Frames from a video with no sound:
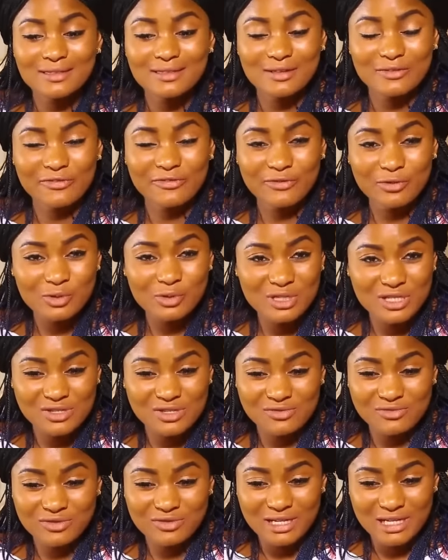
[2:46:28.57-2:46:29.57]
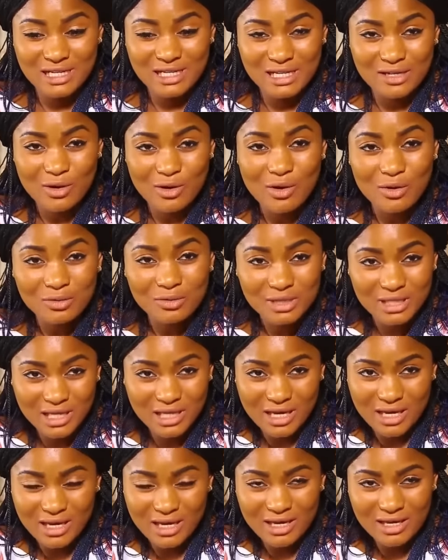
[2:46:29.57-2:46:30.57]
The food is really
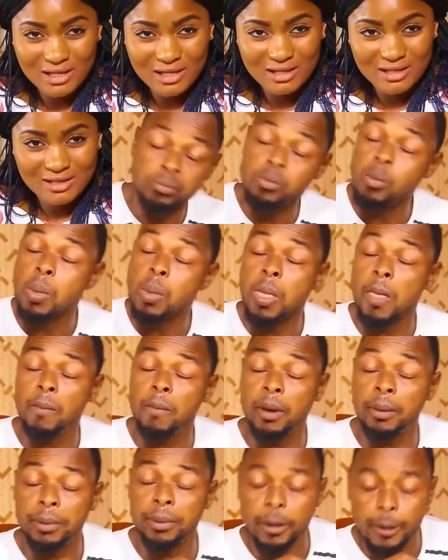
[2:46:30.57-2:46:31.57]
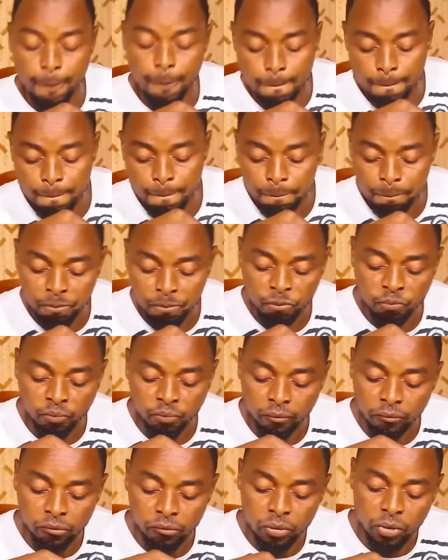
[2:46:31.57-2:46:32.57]
okay. Maybe.
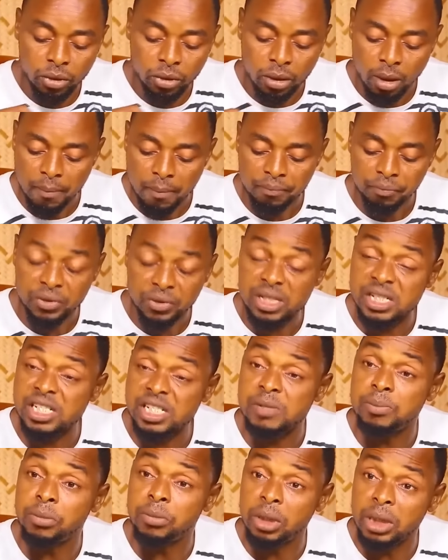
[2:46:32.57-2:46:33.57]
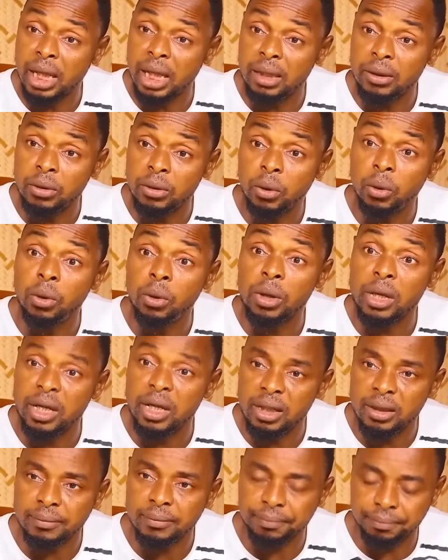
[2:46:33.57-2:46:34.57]
This is more than
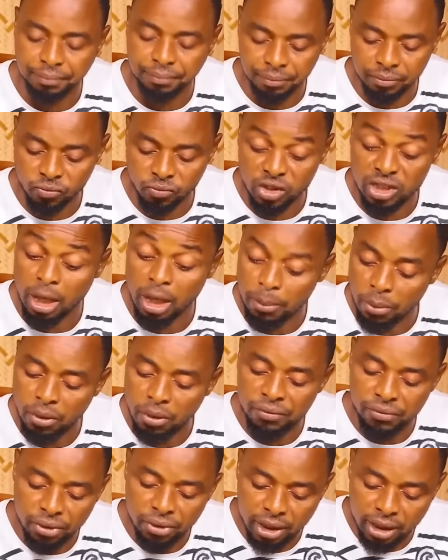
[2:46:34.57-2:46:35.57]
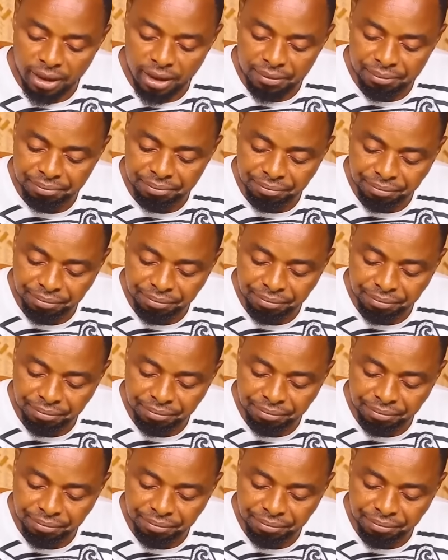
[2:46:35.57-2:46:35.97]
okay. It's above okay.